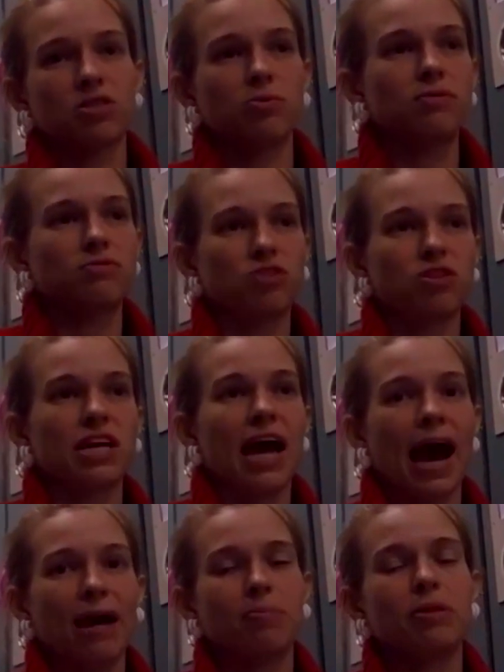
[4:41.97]
So we've certainly
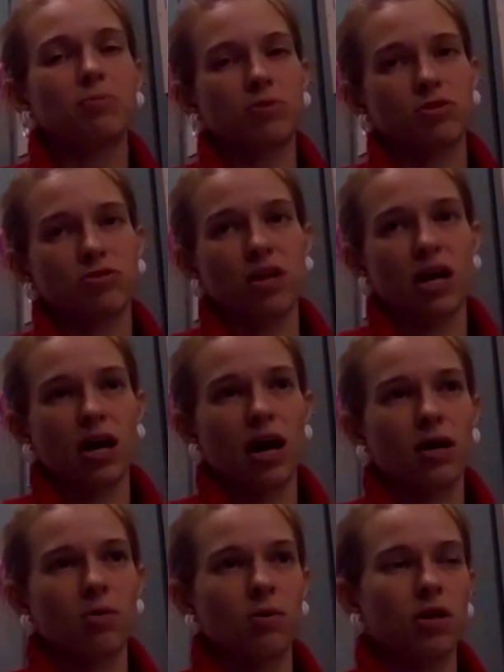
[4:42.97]
had people do that
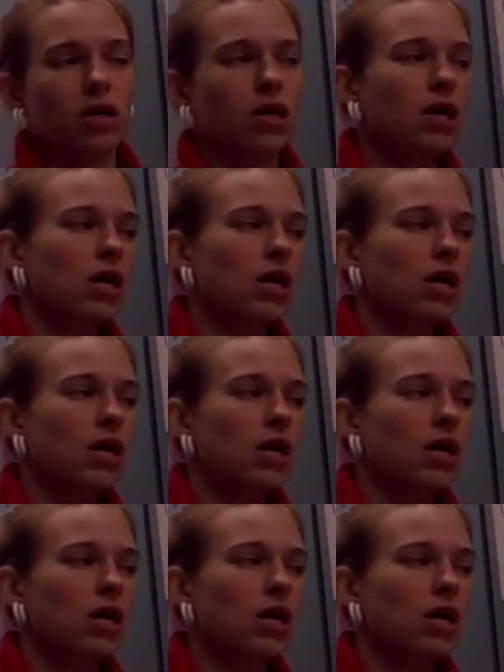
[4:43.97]
kind of work.